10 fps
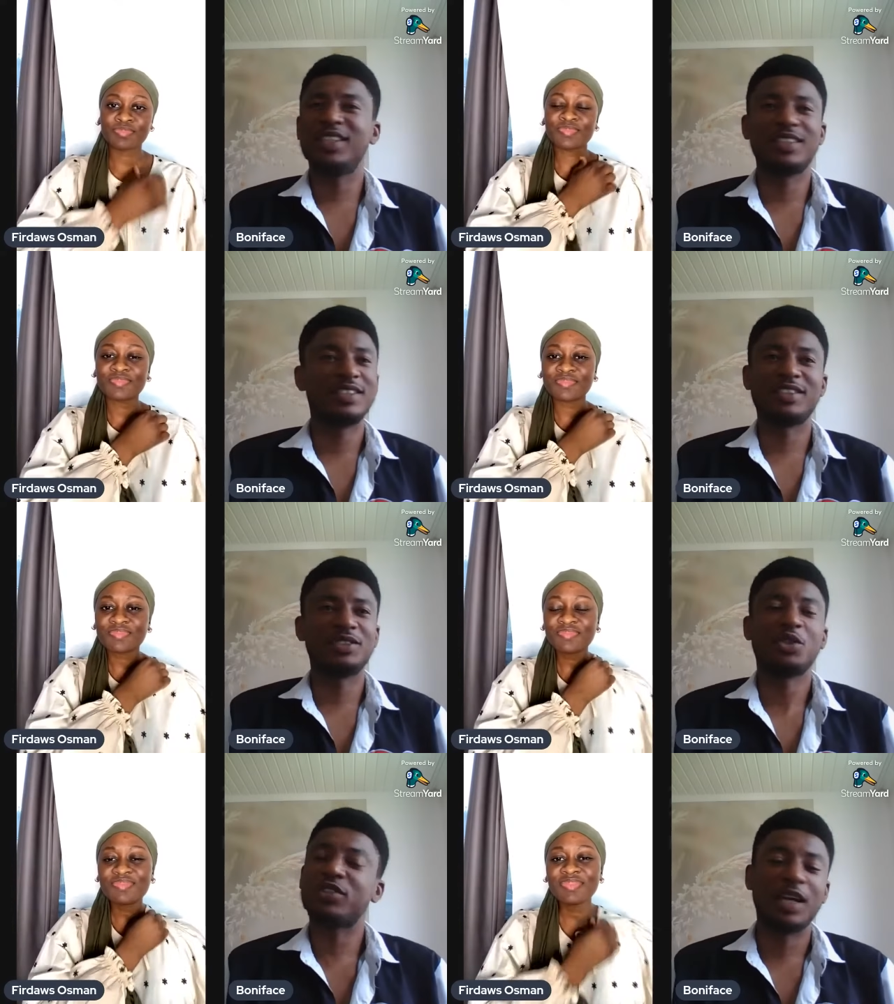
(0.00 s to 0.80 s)
Speaker 1: need
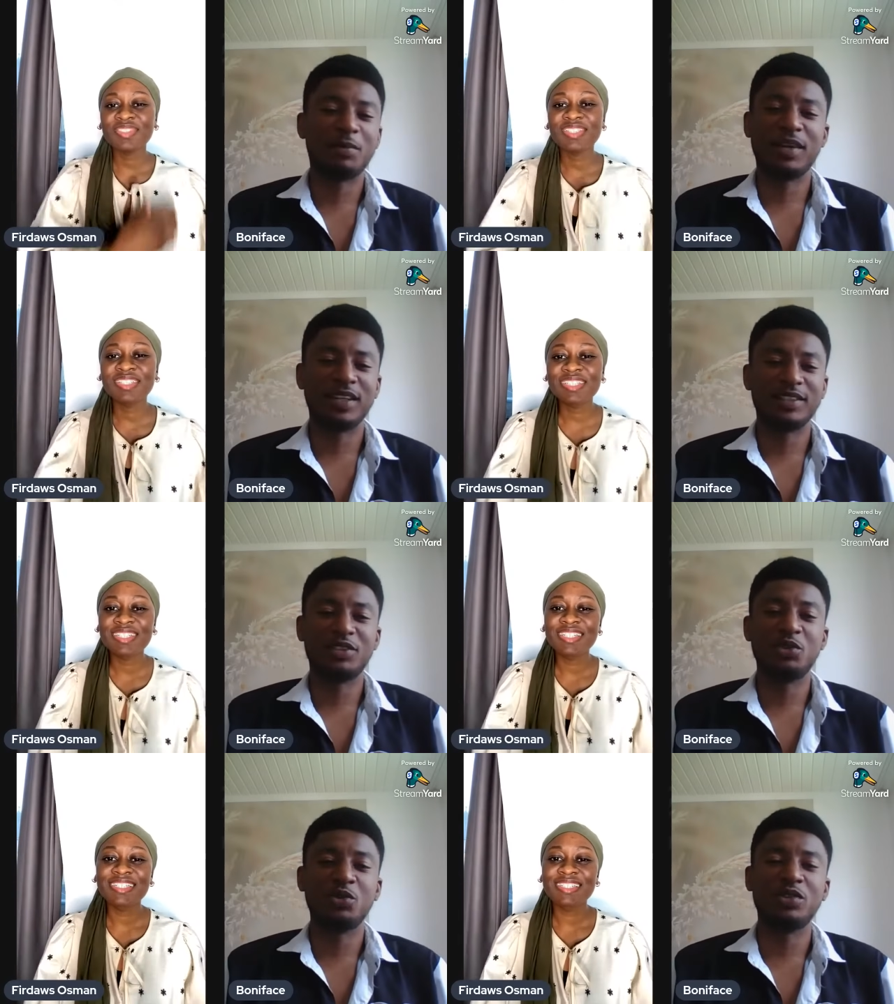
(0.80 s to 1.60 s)
anything. Just apply.
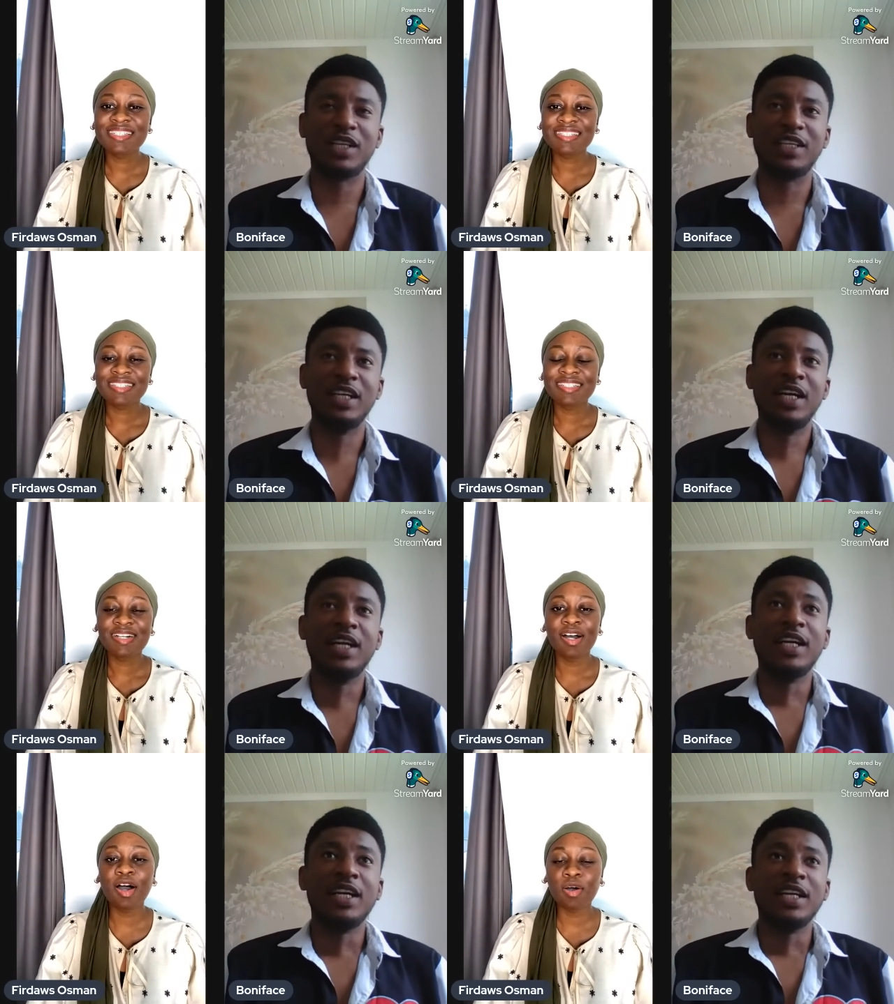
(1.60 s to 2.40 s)
You there.
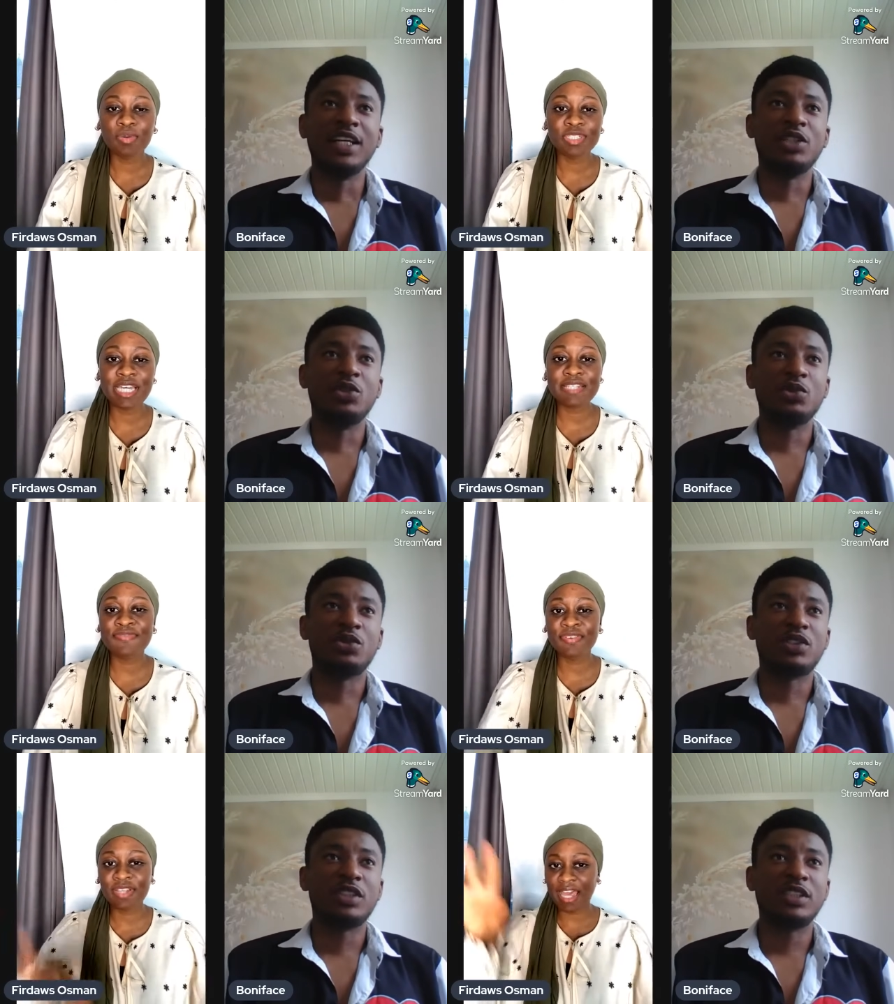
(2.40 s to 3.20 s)
Speaker 2: Oh, you just
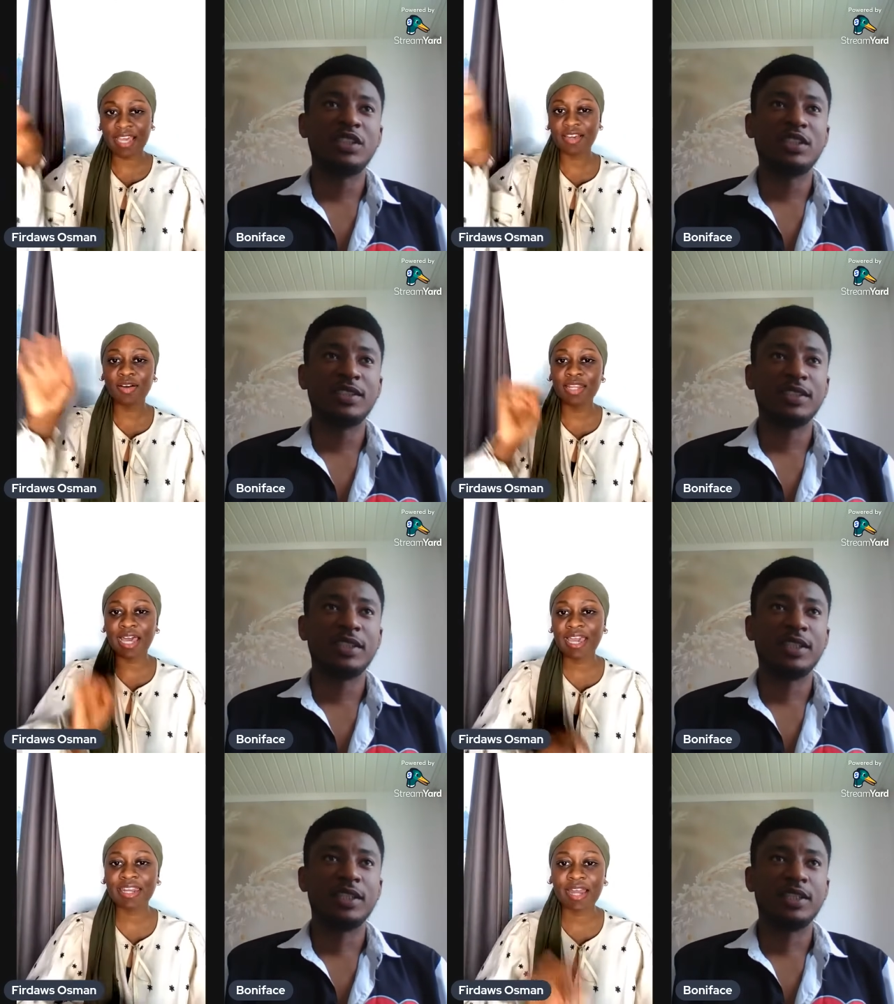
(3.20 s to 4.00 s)
you feel see, like
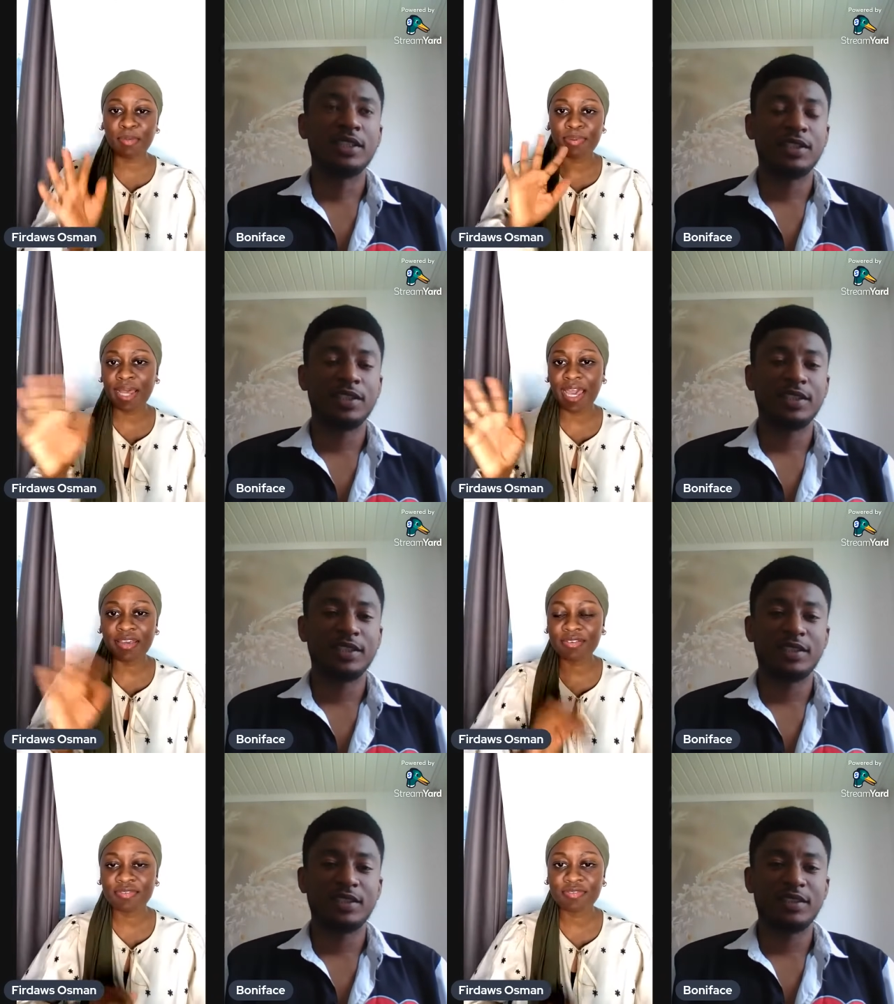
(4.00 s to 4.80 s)
online uh,
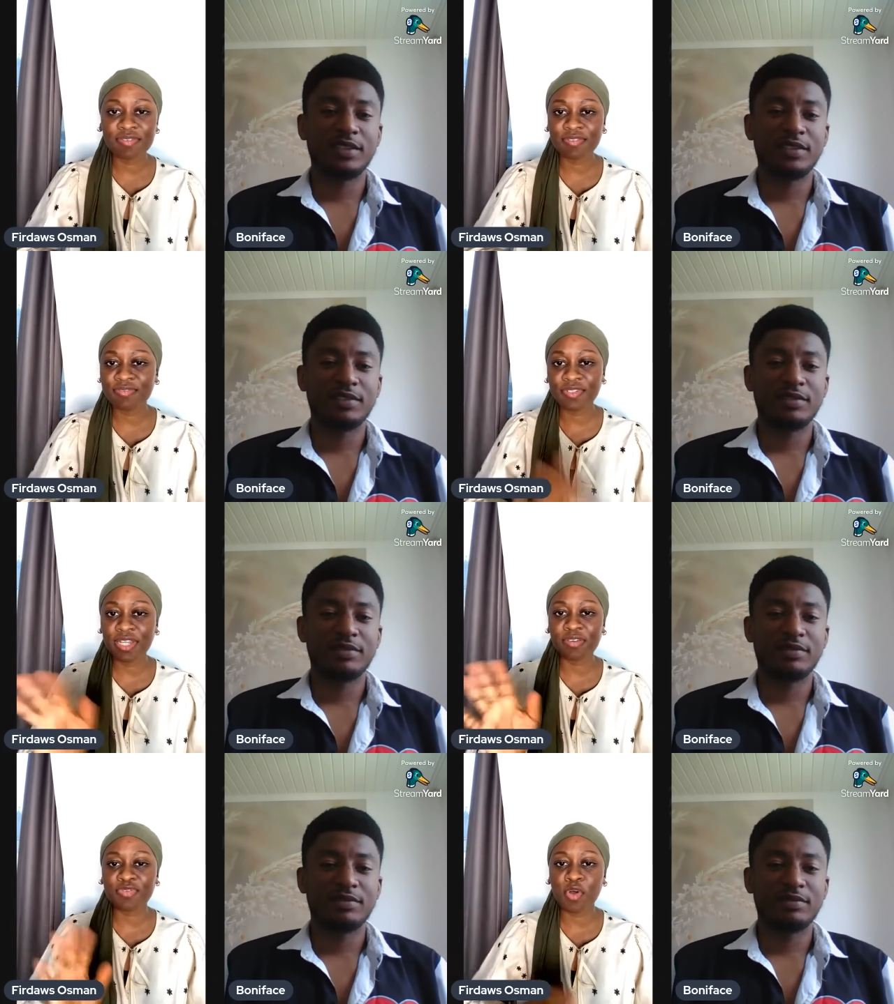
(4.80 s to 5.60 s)
apply,
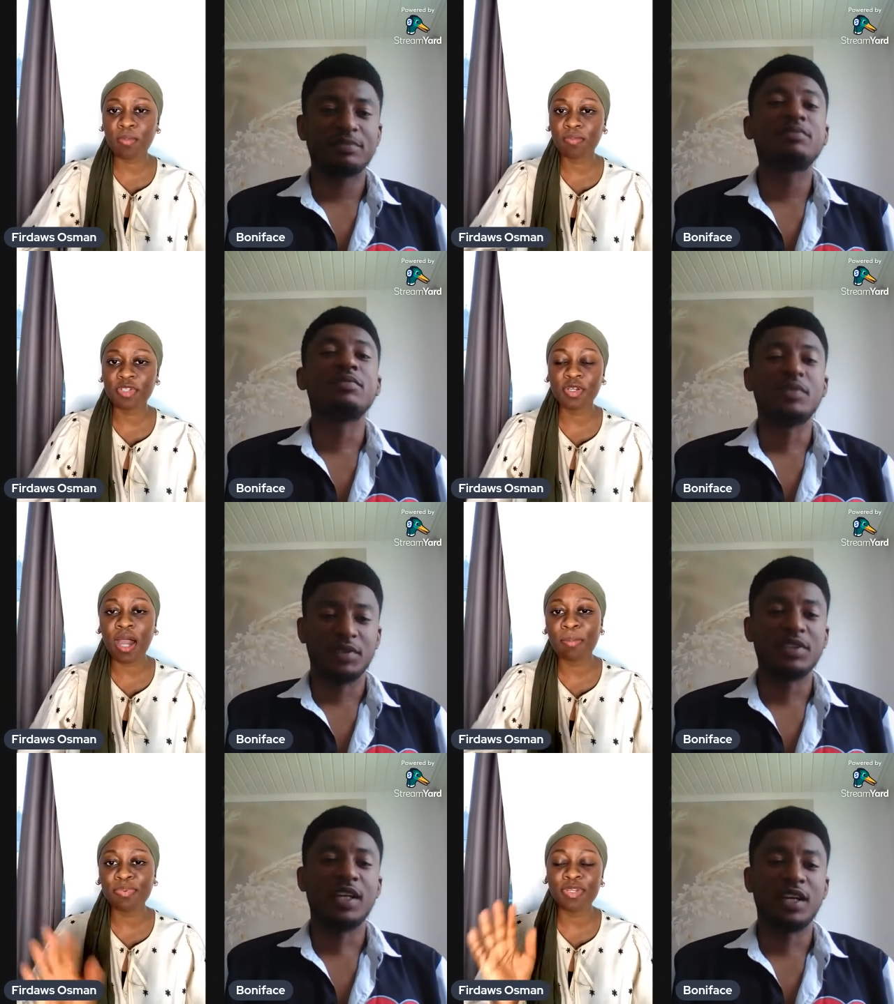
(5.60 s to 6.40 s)
fill a form. You
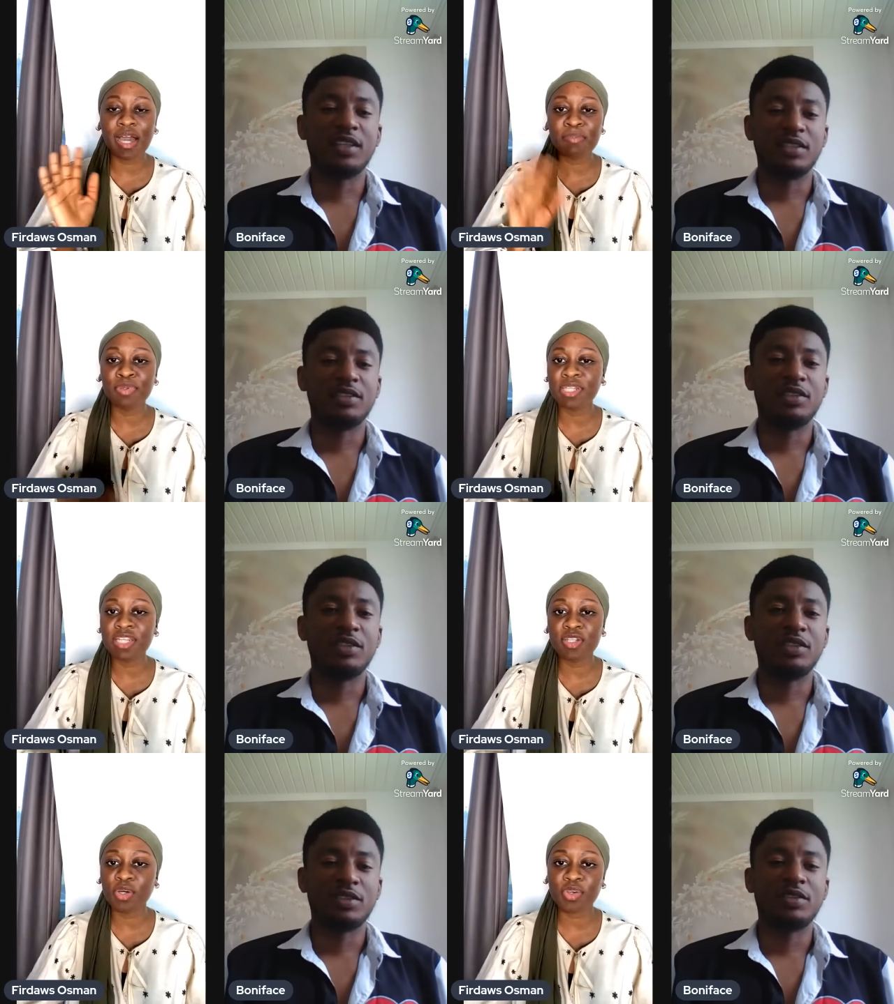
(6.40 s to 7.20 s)
don't, yeah. to apply upload
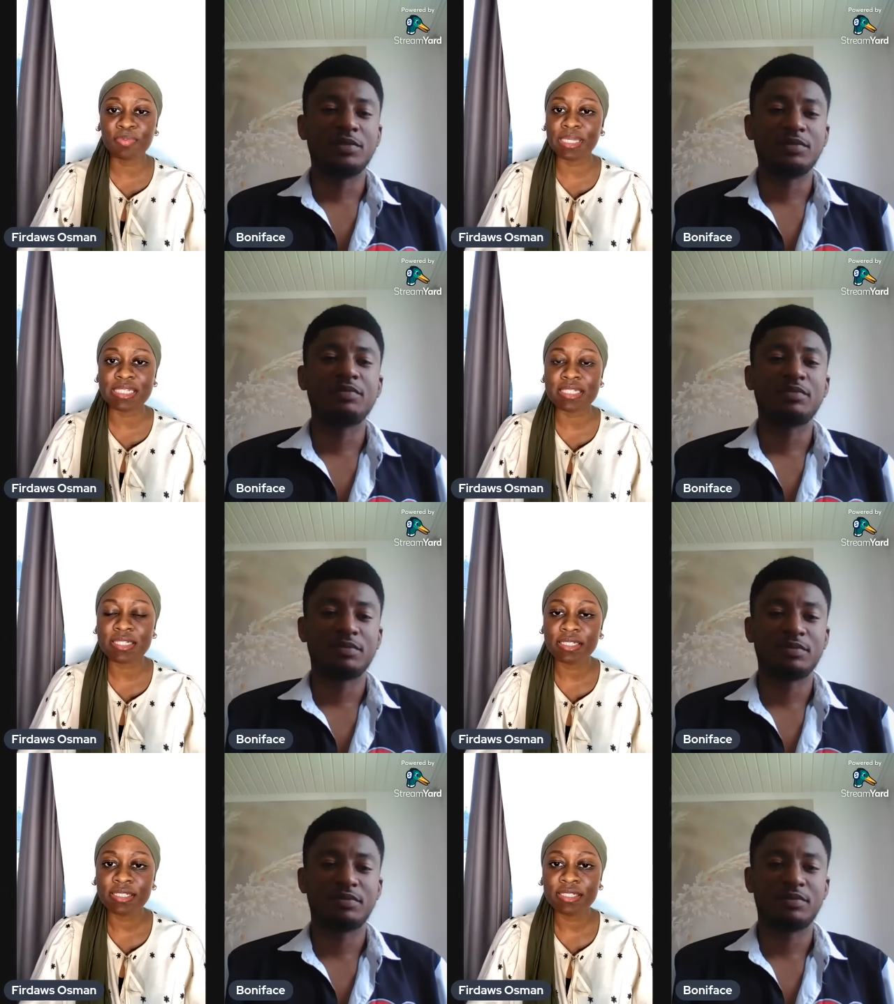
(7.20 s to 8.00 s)
any documents.